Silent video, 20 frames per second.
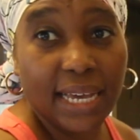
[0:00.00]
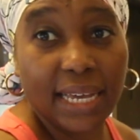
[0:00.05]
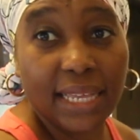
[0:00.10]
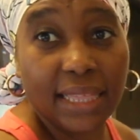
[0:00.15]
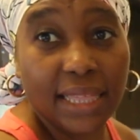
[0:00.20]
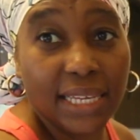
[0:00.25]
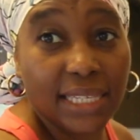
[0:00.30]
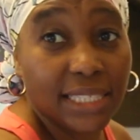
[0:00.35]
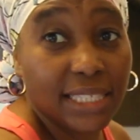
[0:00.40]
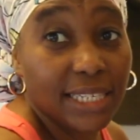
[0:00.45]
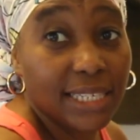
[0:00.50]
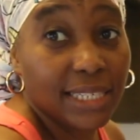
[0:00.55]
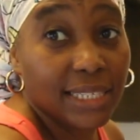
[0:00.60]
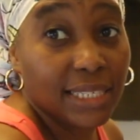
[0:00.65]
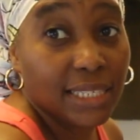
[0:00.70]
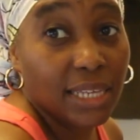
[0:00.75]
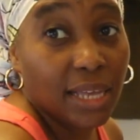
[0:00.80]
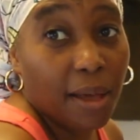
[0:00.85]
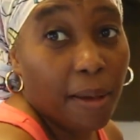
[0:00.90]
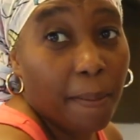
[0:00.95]
And this is
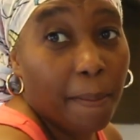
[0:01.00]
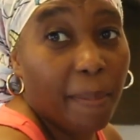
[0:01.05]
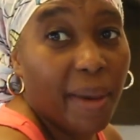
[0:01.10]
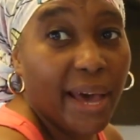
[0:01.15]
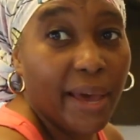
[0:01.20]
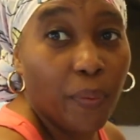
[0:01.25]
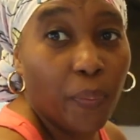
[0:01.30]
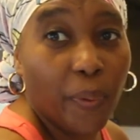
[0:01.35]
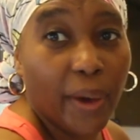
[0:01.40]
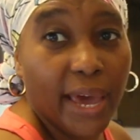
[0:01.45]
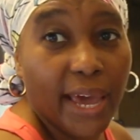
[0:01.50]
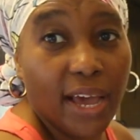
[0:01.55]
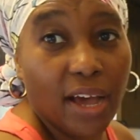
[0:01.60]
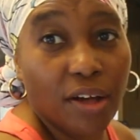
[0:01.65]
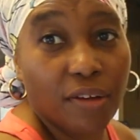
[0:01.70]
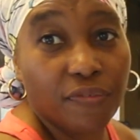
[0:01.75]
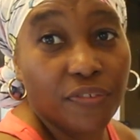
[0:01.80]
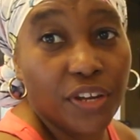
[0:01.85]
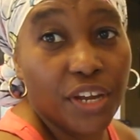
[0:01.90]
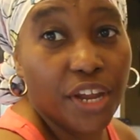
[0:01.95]
my way
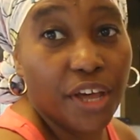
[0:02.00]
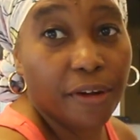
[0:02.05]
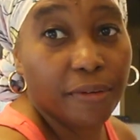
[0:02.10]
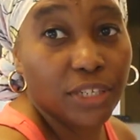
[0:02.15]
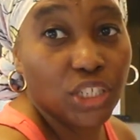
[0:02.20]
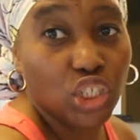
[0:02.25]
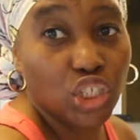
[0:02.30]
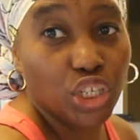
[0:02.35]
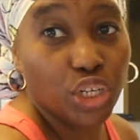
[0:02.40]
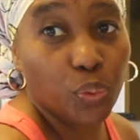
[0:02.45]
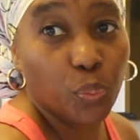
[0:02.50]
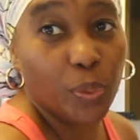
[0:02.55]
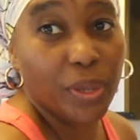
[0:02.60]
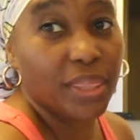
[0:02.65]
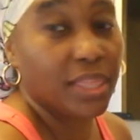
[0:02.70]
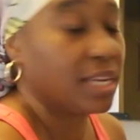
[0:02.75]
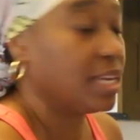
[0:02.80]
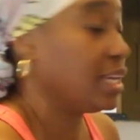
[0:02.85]
of nourishing with